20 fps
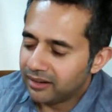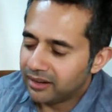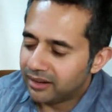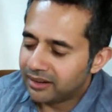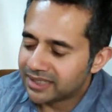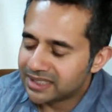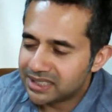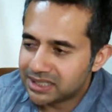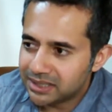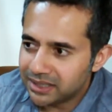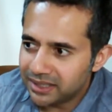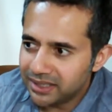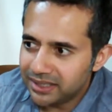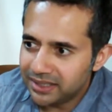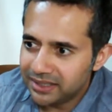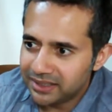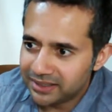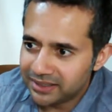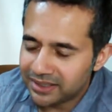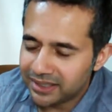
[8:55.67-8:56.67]
I
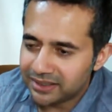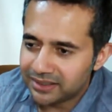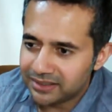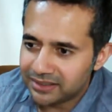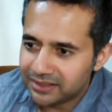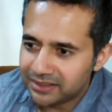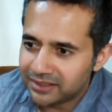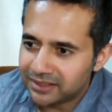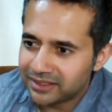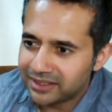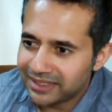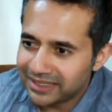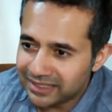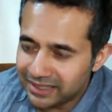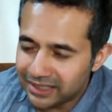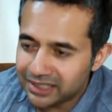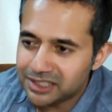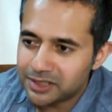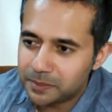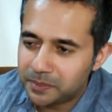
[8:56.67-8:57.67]
say that it
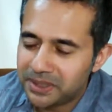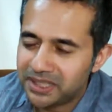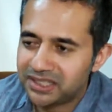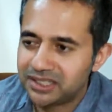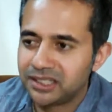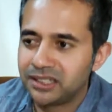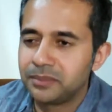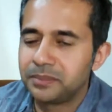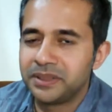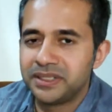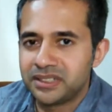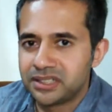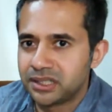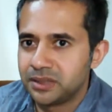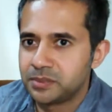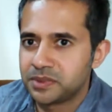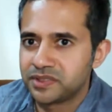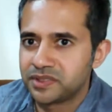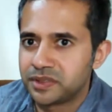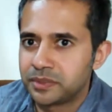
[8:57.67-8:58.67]
has picked up in
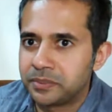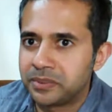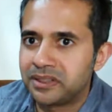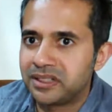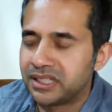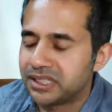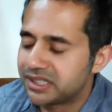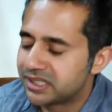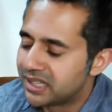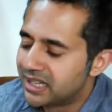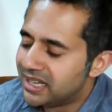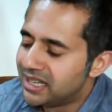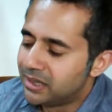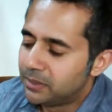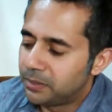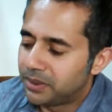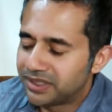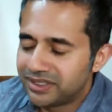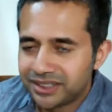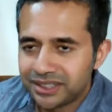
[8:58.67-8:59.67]
terms of spice,
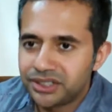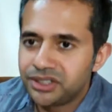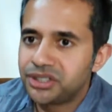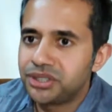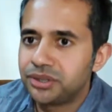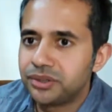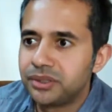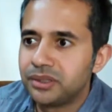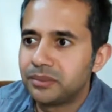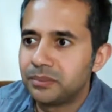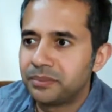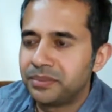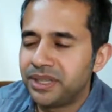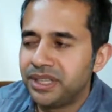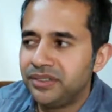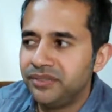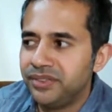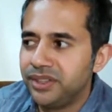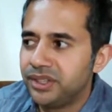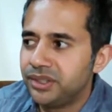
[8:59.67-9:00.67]
but this shouldn't
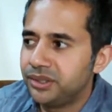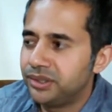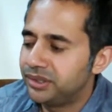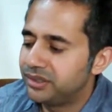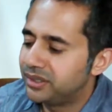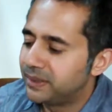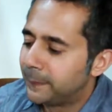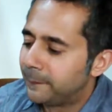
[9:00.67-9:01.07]
be viewed